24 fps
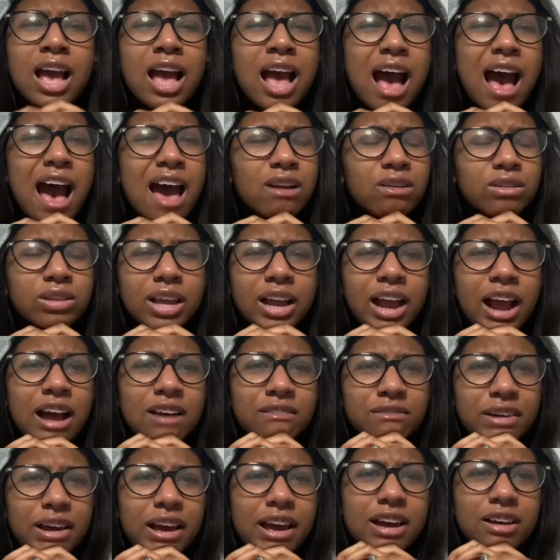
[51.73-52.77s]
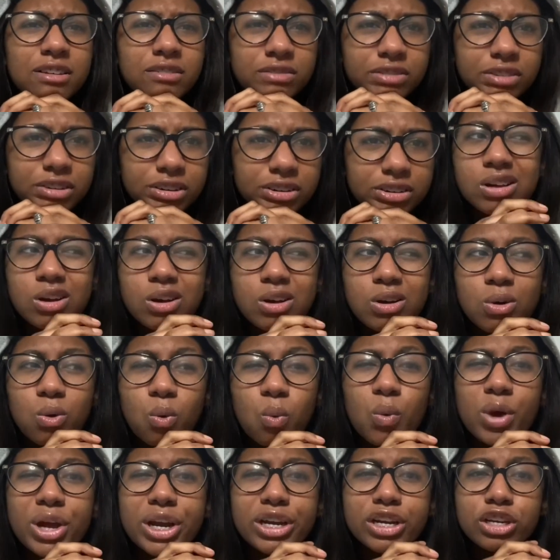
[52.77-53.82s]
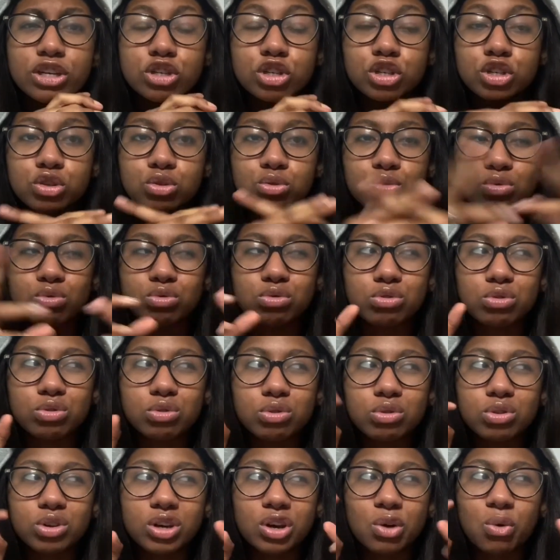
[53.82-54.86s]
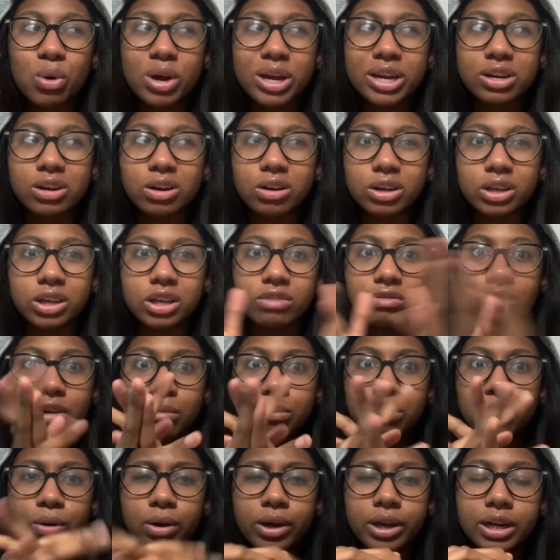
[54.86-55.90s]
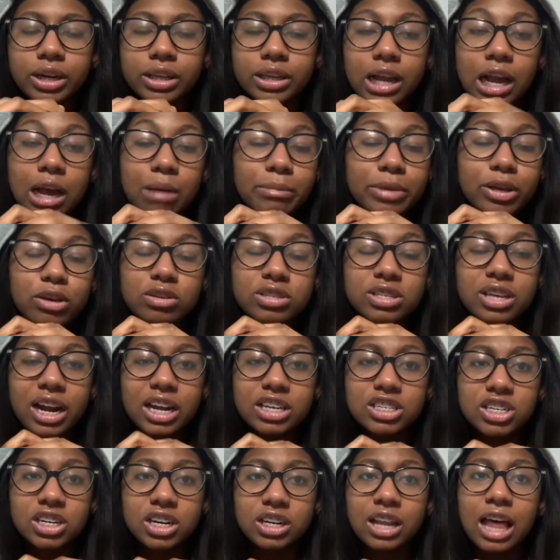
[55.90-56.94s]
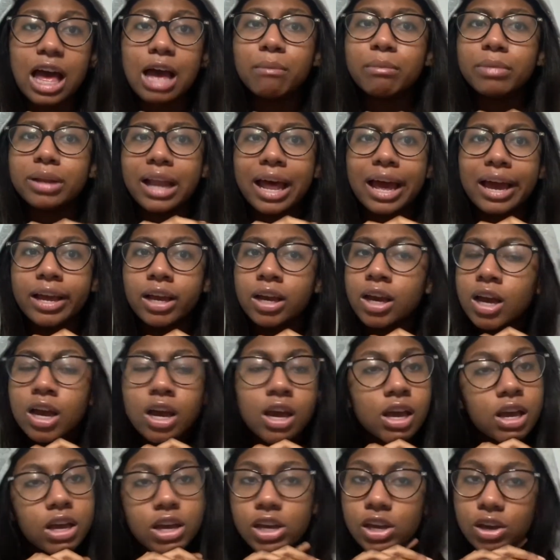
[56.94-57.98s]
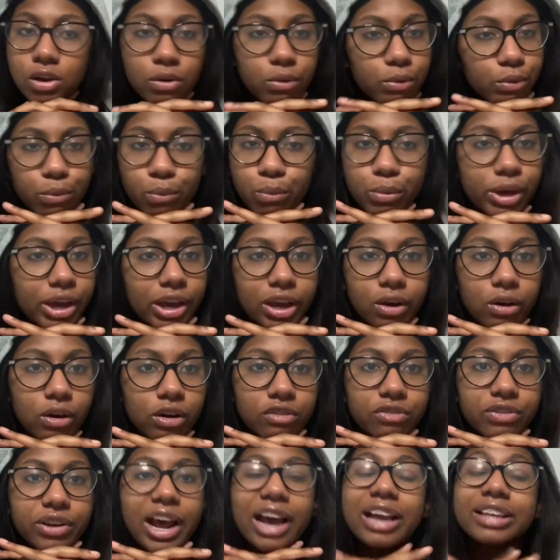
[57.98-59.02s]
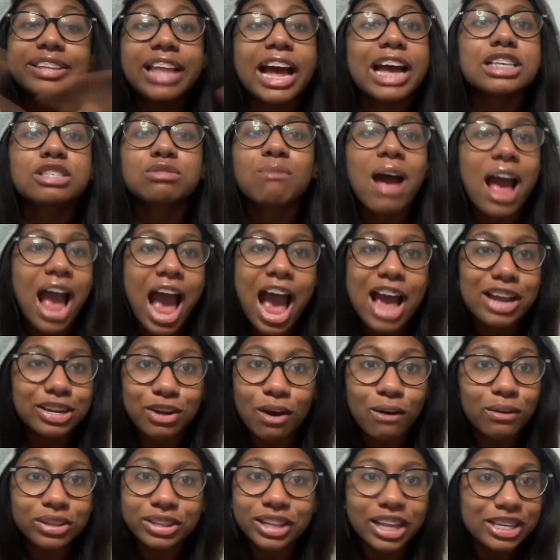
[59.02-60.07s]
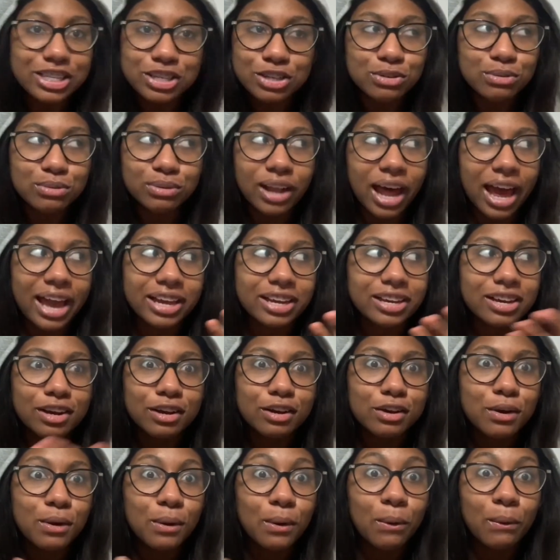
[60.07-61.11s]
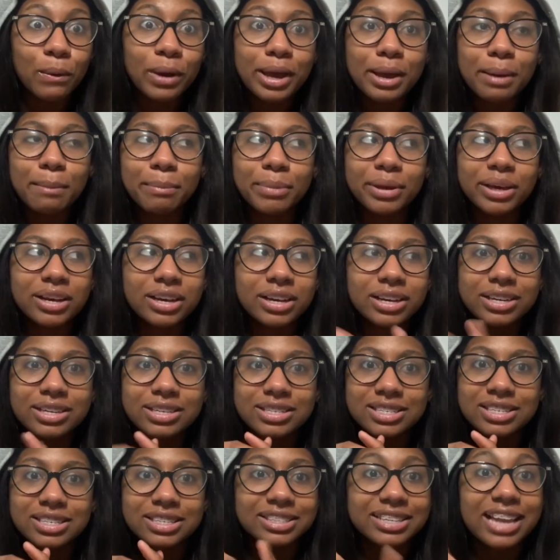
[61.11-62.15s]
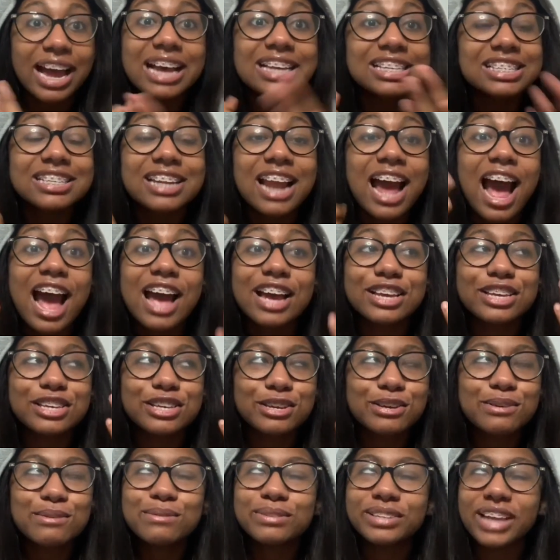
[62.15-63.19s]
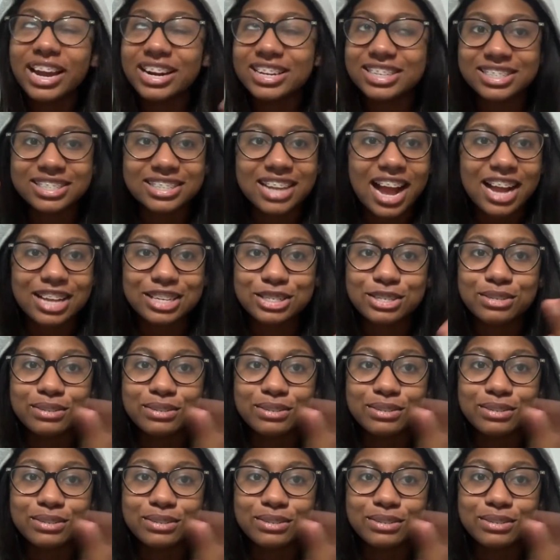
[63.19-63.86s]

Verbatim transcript: I don't think I've ever witnessed you quit or give up on anything. I mean, you said I should have lied, but like, we ain't going for that. That's why I don't let you like quit because that's not you. That is not you.